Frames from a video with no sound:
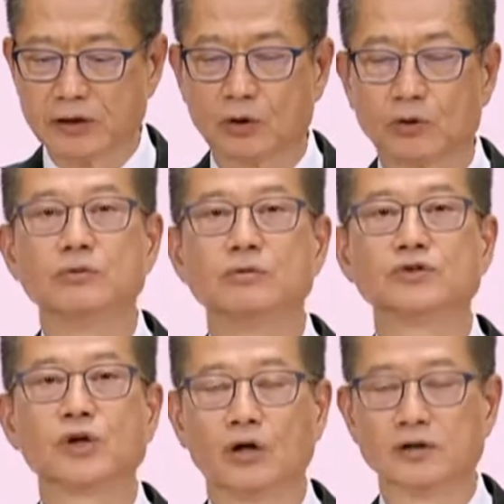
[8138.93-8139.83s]

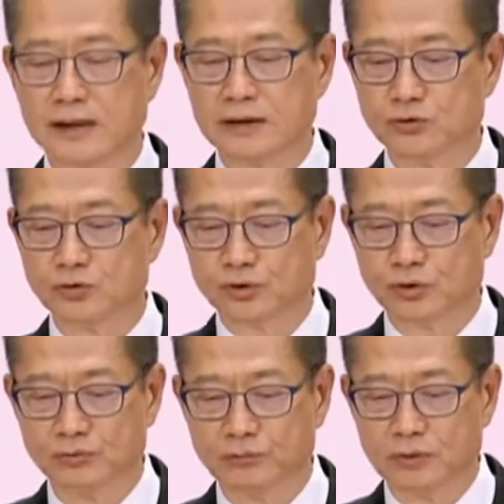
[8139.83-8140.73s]
Estimates for year
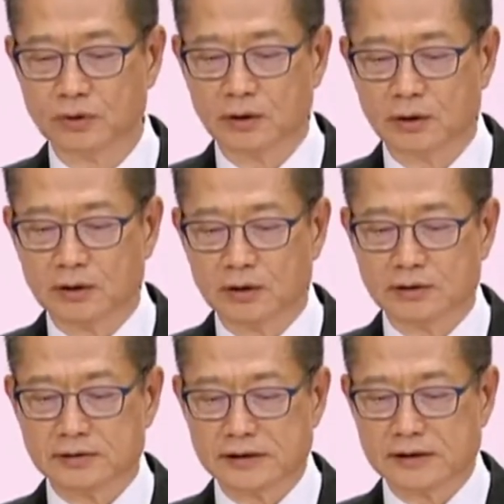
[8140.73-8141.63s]
2022 to 23.
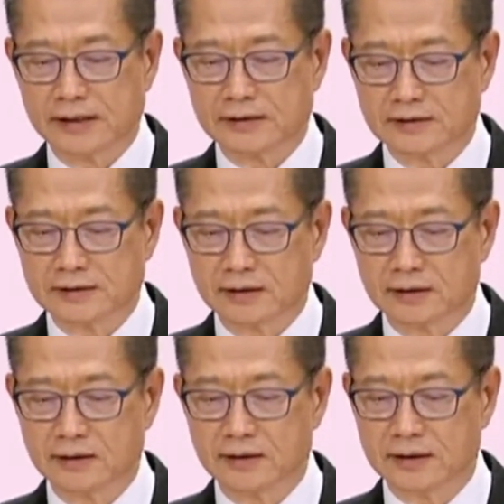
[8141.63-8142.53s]

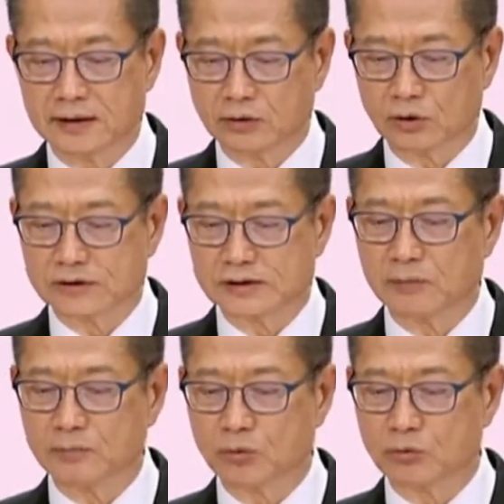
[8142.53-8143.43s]
The major
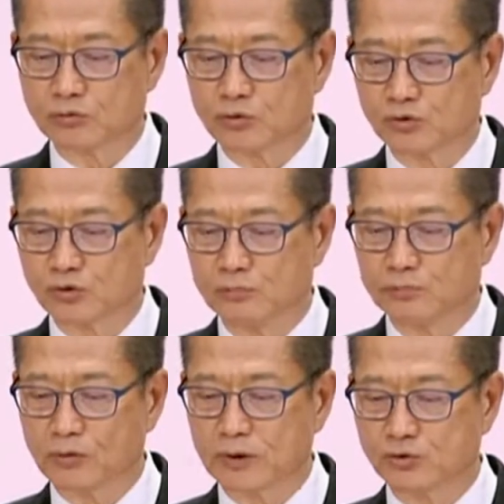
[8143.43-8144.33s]
policy initiatives announced
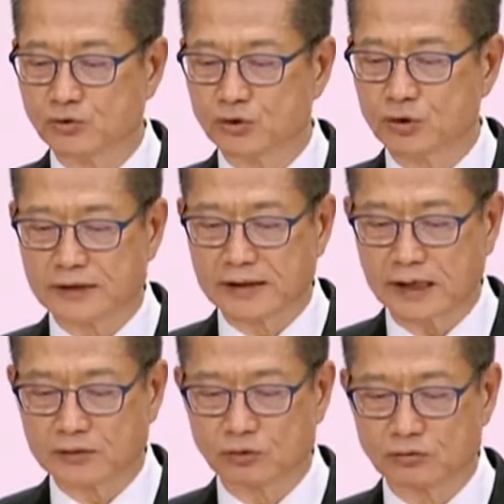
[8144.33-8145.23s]
in the 2021
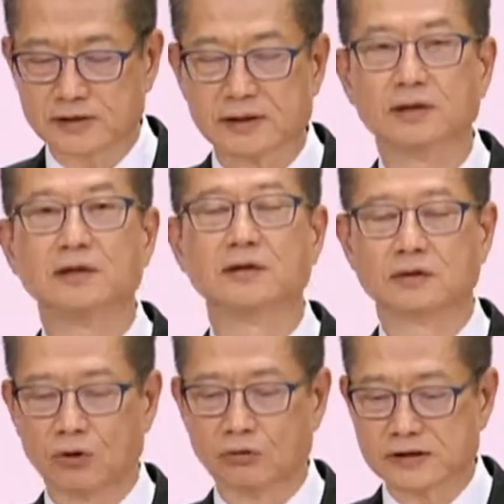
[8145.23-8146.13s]
policy address
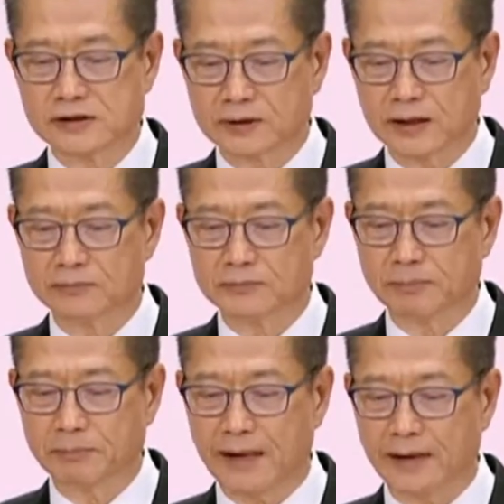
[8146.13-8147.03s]
involve an
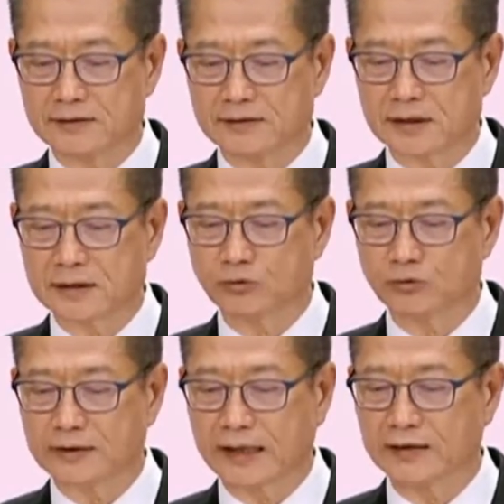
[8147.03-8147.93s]
operating expenditure of
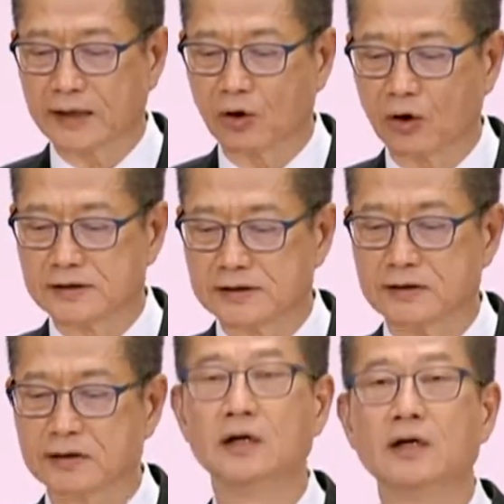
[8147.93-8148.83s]
about
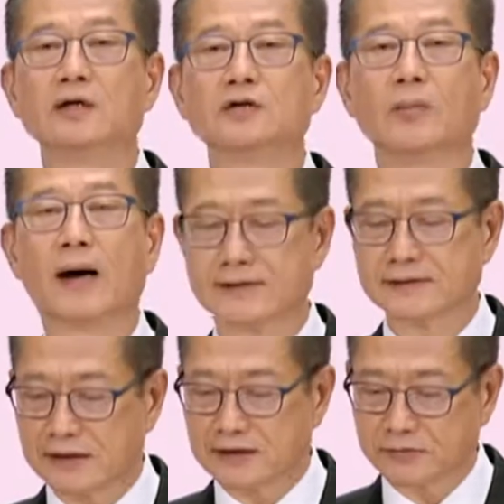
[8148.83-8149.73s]
$10.4 billion
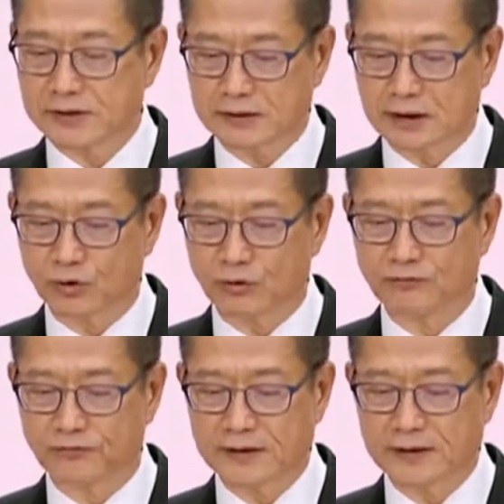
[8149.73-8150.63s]
and a capital
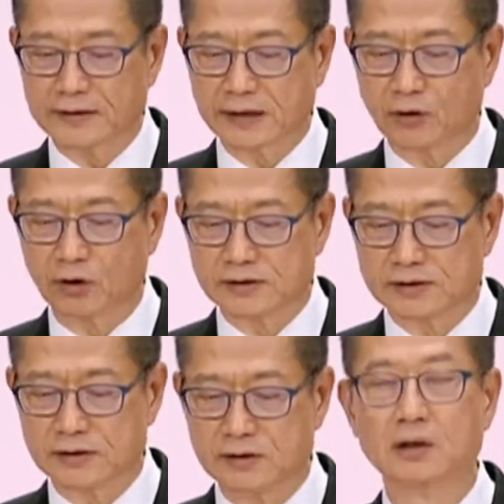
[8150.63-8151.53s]
expenditure of
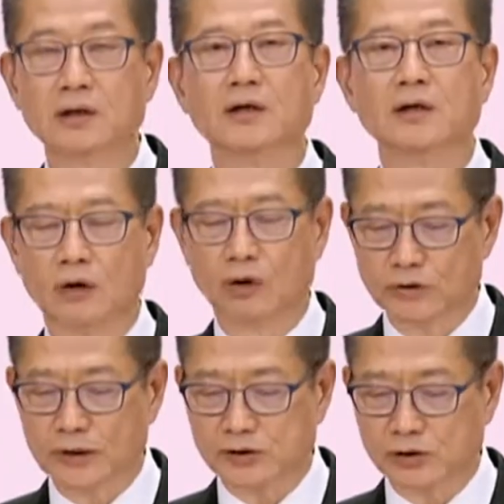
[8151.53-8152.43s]
$4.7
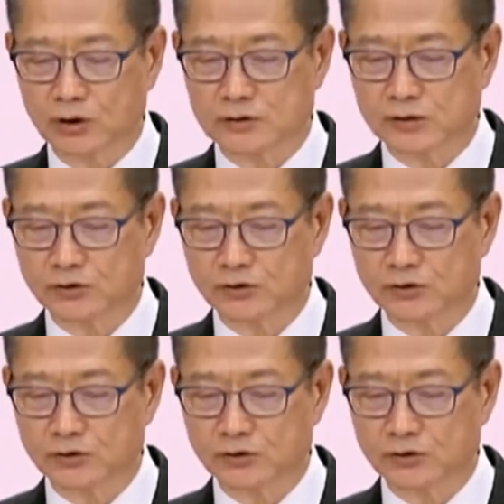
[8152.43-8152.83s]
billion.